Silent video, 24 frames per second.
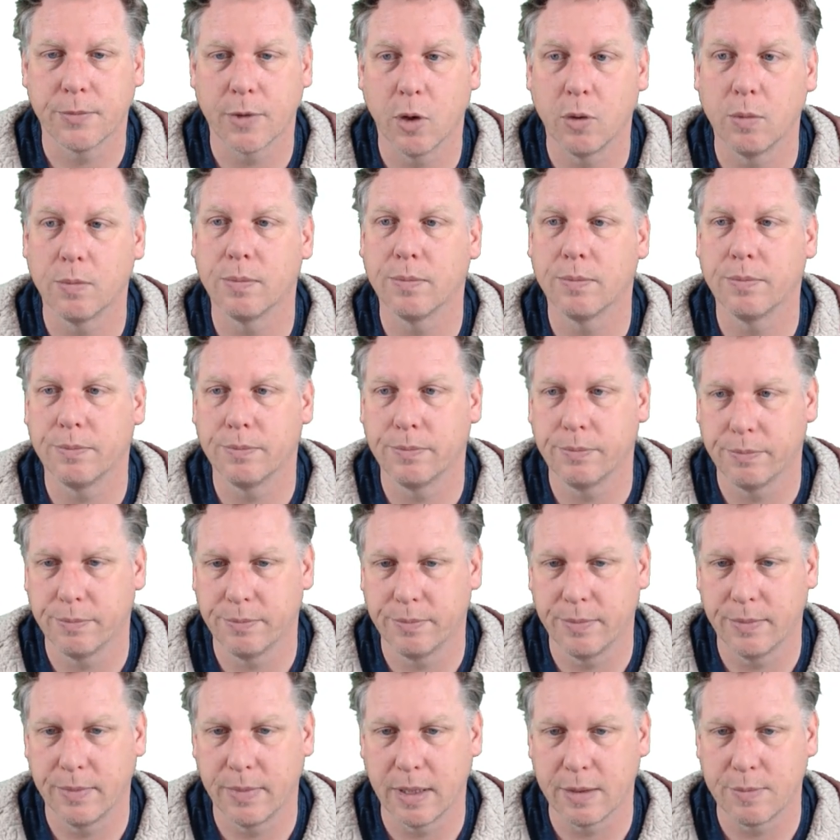Oh,
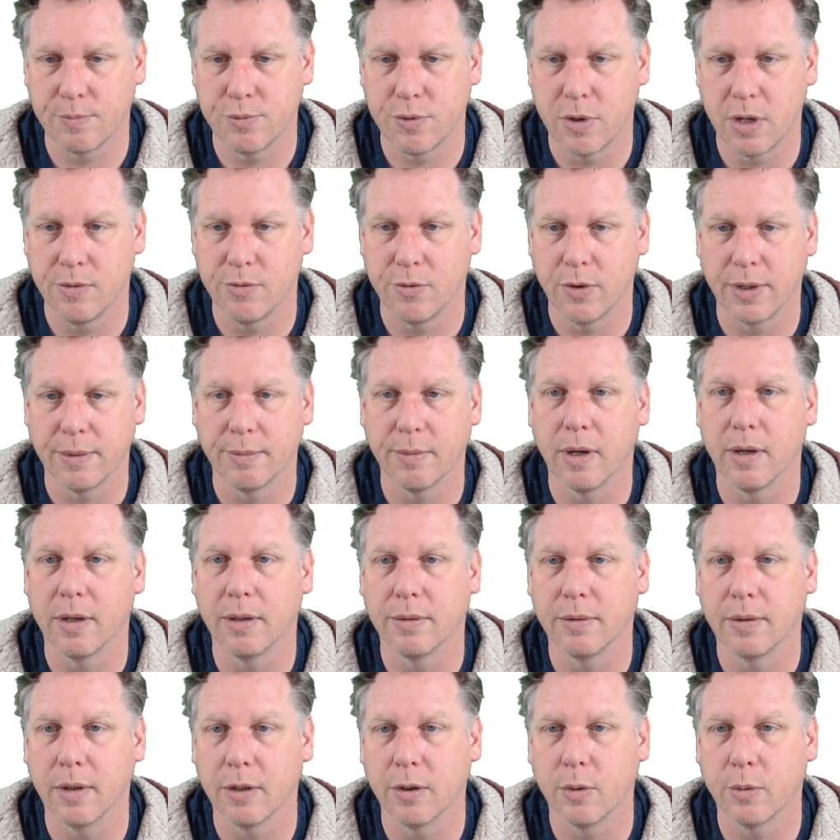that's previewing my,
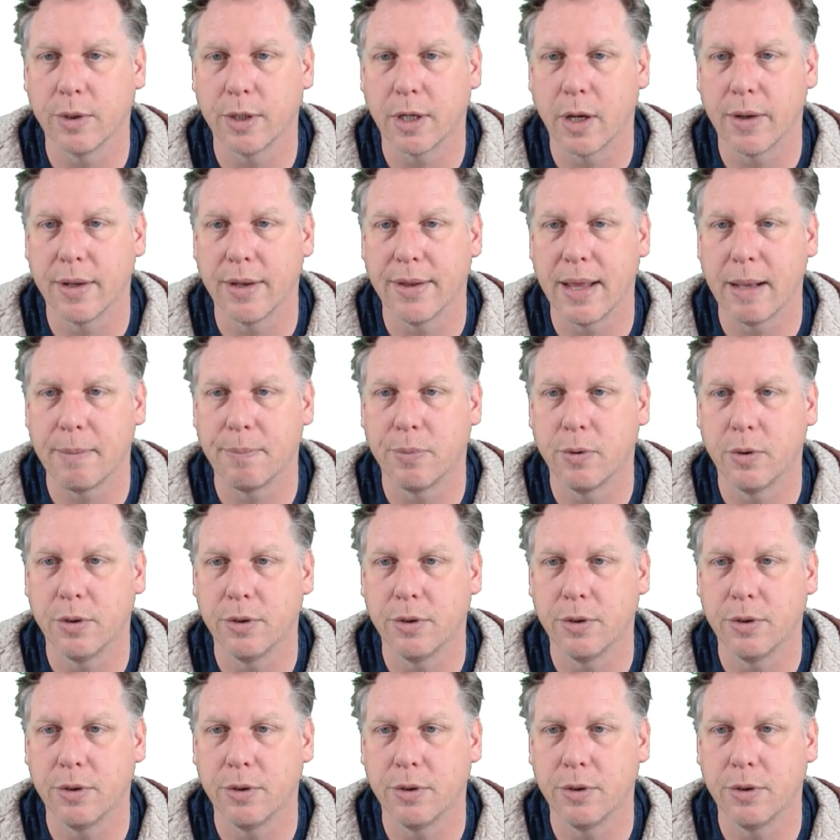I don't want to go to that